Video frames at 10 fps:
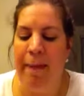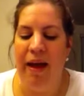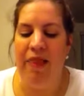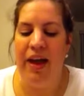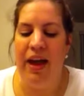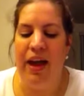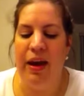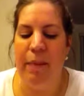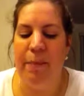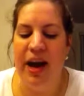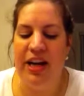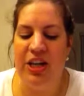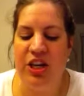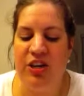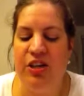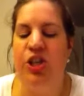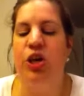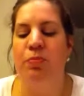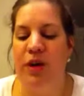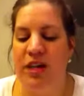And then pie charts
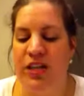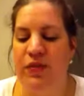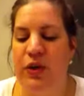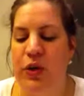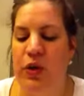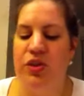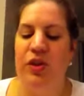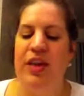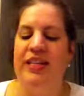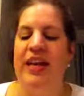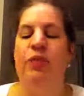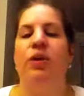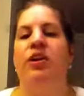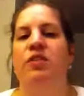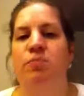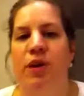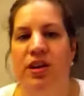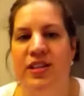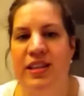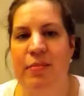show parts of a whole. So they take relative
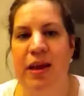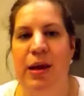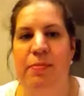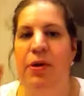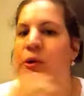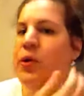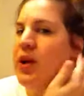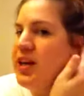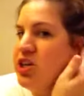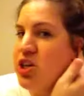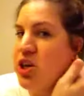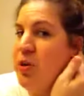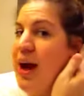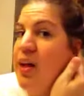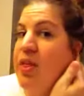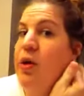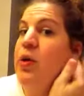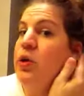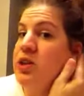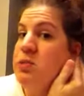parts that make up a whole and show you how the
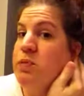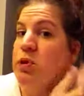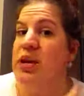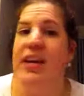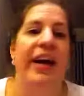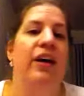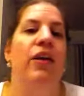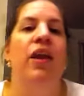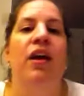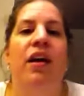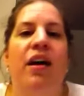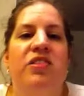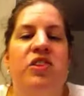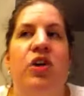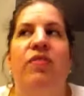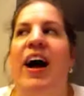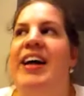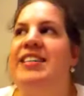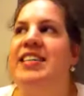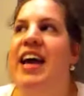whole is broken down. So if
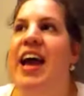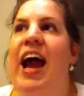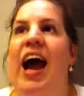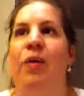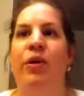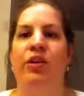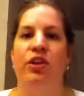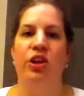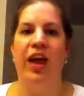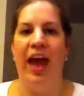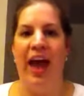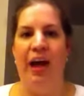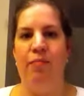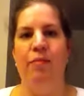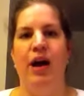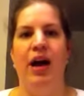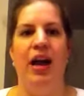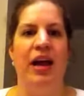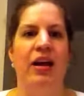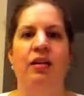I say I want to look at
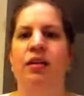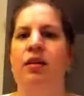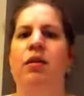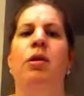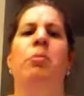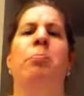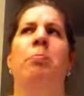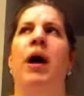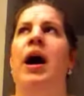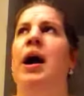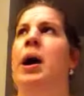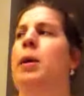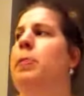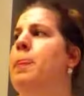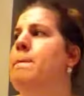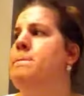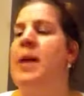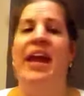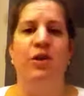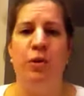my
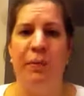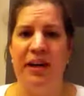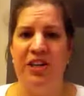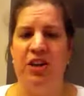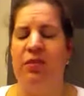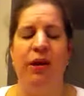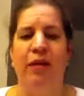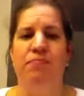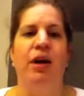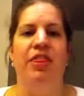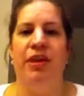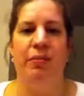annual budget or my monthly